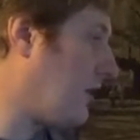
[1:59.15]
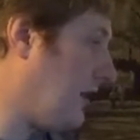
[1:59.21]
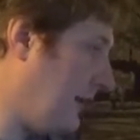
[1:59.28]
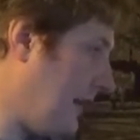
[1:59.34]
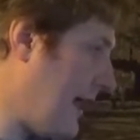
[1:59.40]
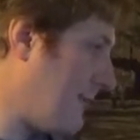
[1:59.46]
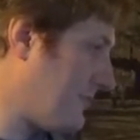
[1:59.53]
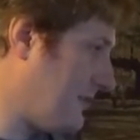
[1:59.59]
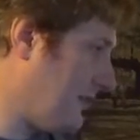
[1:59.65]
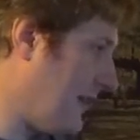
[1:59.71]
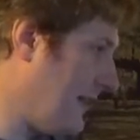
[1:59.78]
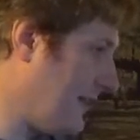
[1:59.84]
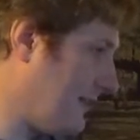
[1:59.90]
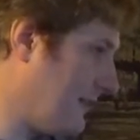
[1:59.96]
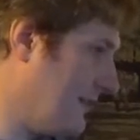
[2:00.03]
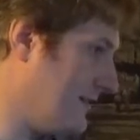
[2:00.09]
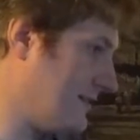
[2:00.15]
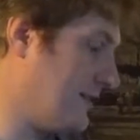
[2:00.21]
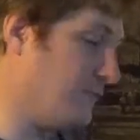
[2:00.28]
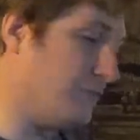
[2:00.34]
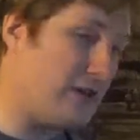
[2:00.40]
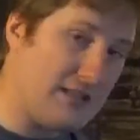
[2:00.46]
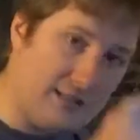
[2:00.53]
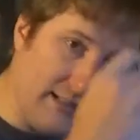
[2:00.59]
collapse like this. And
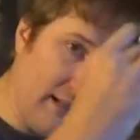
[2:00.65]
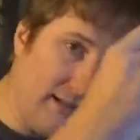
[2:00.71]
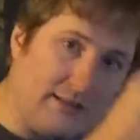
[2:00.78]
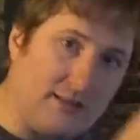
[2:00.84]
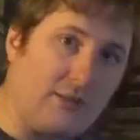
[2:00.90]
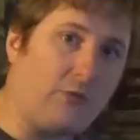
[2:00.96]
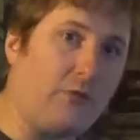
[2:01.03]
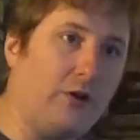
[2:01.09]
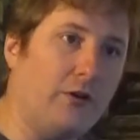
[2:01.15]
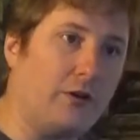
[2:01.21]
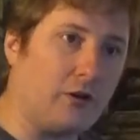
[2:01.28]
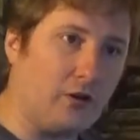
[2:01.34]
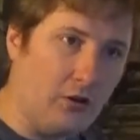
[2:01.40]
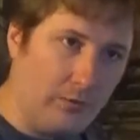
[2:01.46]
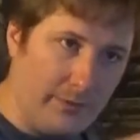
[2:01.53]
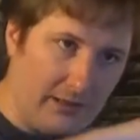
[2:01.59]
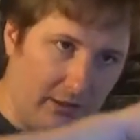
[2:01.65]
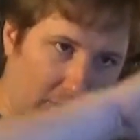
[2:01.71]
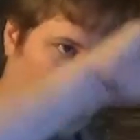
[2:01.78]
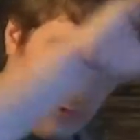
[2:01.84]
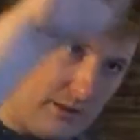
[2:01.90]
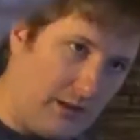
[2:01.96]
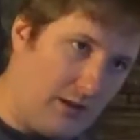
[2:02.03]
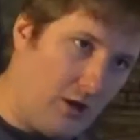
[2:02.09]
we see it as spherical because
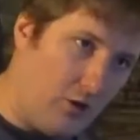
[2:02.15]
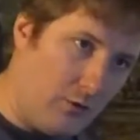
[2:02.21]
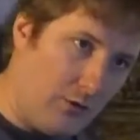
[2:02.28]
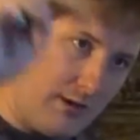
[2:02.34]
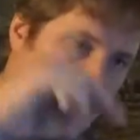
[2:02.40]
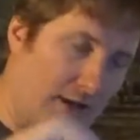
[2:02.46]
we can go in